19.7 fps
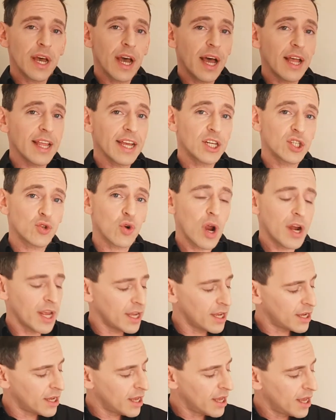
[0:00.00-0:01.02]

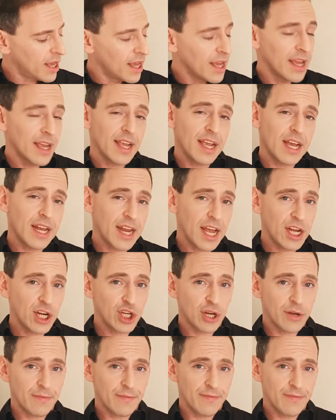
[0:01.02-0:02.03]
electronic connection.